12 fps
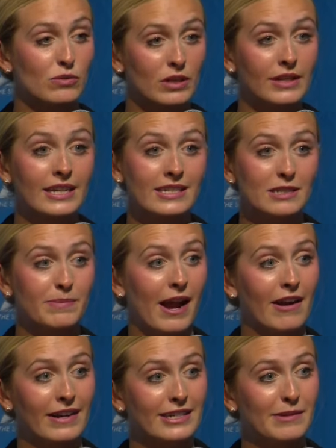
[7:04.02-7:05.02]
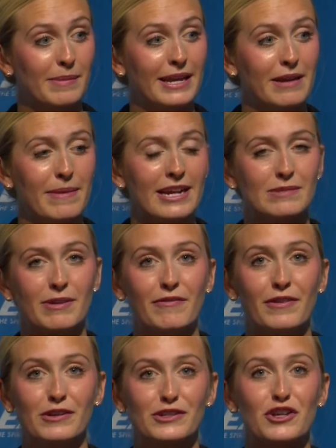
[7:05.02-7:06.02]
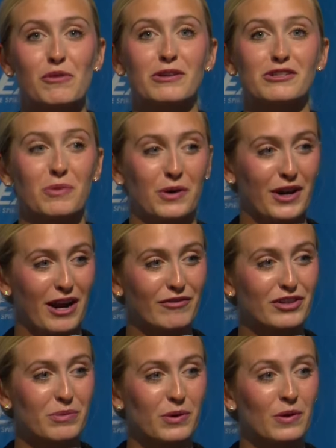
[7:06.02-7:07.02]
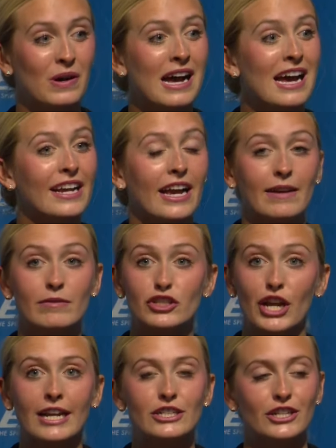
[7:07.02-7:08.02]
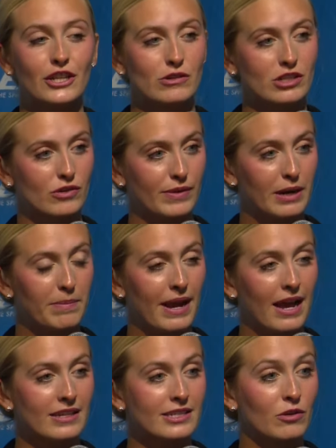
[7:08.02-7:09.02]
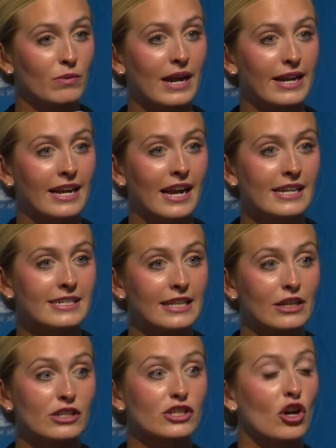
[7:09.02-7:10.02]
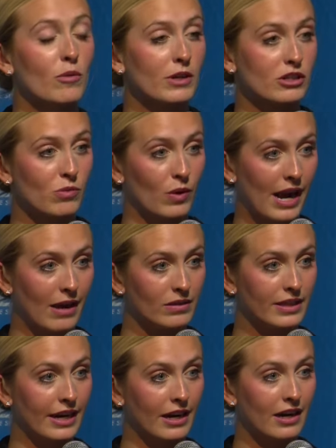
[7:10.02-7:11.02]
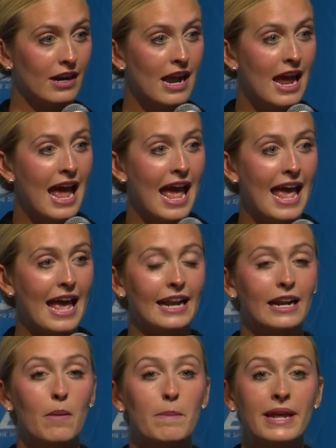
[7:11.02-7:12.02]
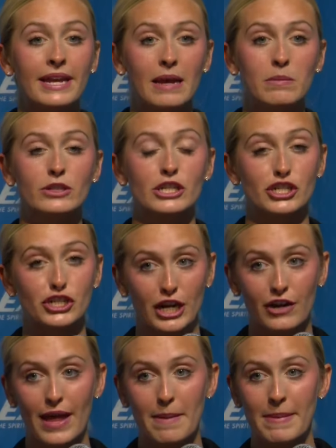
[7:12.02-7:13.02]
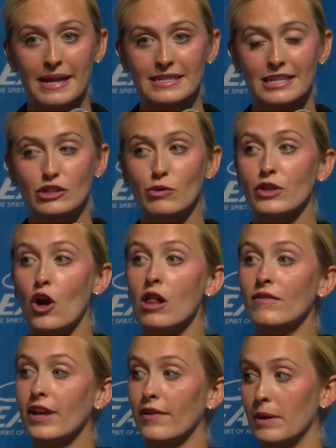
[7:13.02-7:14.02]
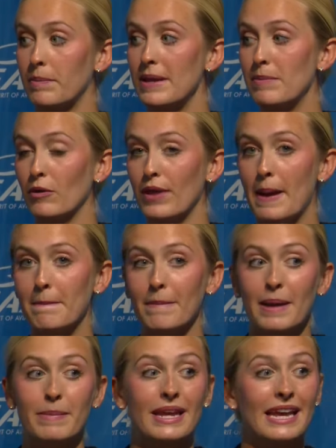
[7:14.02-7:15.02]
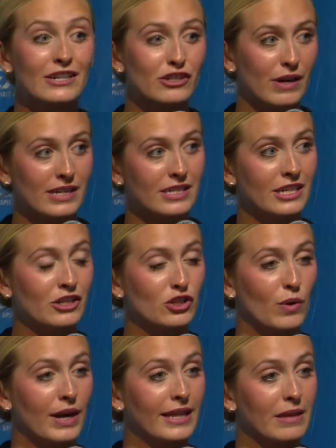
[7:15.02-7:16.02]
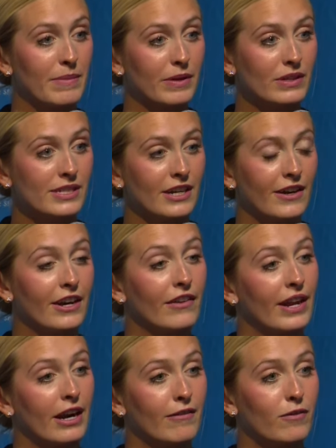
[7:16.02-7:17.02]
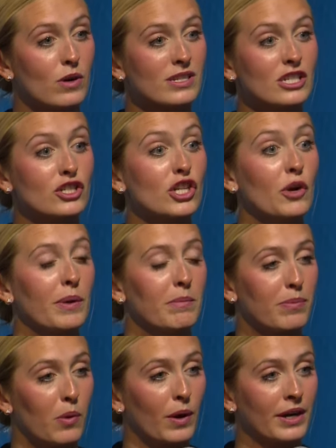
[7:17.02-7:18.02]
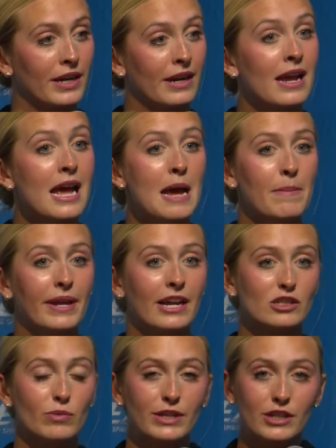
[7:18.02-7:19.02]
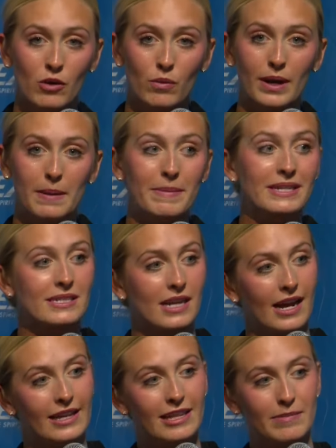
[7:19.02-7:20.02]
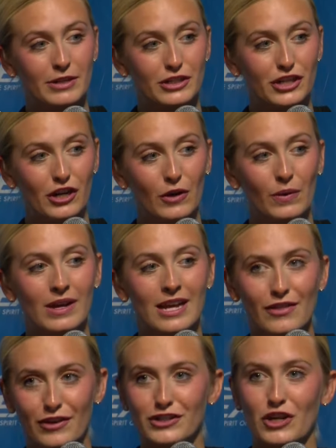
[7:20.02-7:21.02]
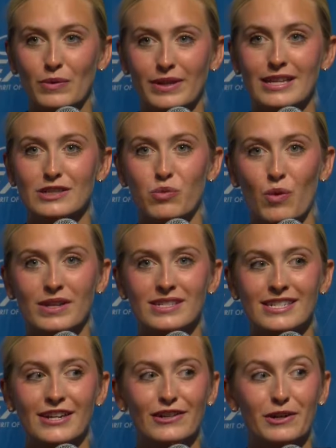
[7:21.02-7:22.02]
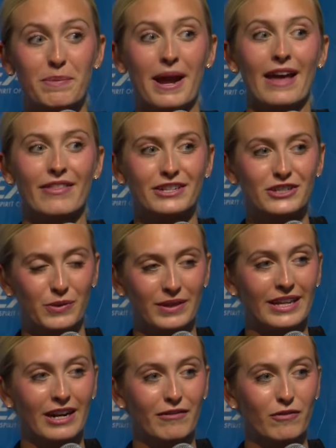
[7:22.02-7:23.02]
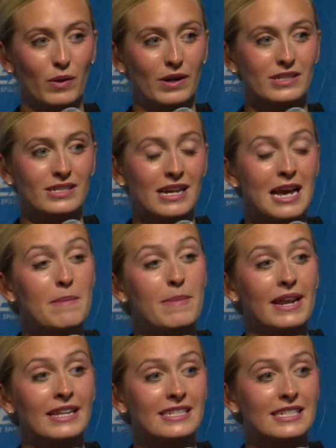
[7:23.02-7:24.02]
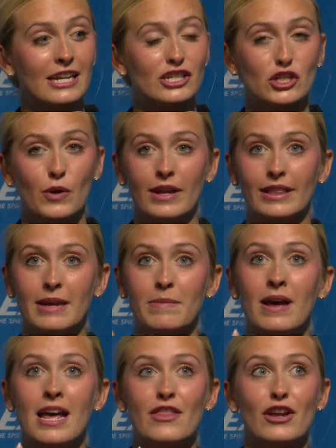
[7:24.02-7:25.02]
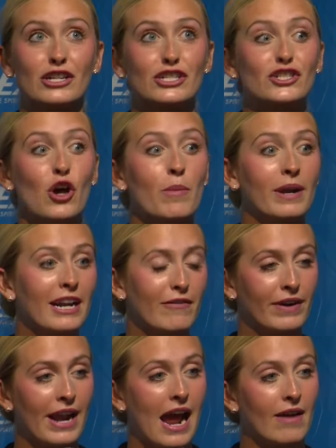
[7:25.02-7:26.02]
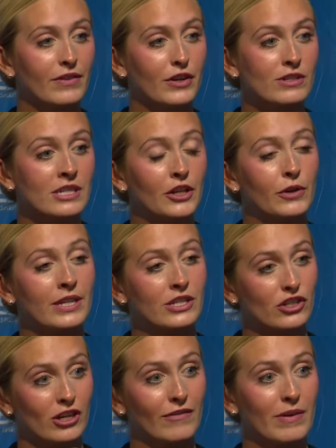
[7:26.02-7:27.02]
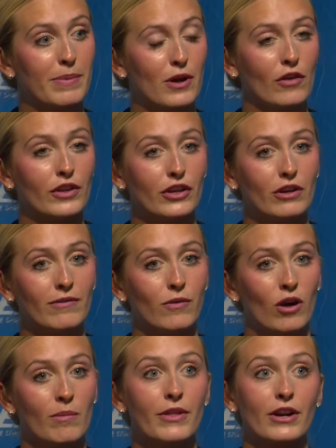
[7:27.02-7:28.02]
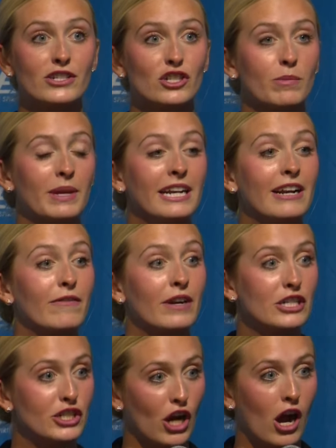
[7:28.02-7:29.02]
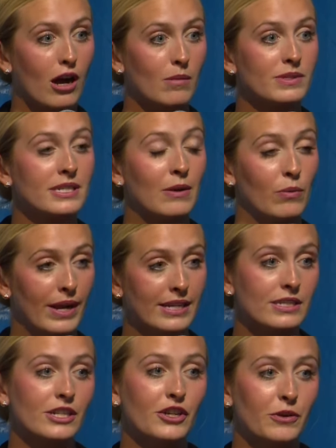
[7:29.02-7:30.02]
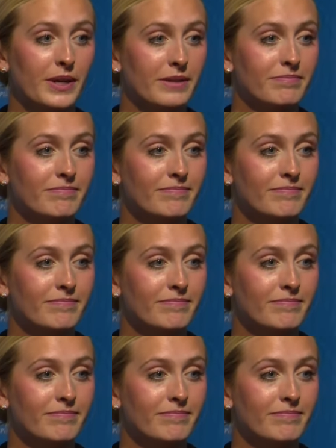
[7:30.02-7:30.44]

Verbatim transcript: really inspiring to me and makes me feel so much more comfortable kind of changing those career paths and recognizing there's so much more out there. And being able to share that message with all the other people that might be interested in joining the military or the Air Force is so important, because we don't want to misguide them and show there's only this one singular path to join the Air Force, but instead showing them there's so many different avenues that you can serve and put on the uniform, and there are so many different jobs and ways to do it.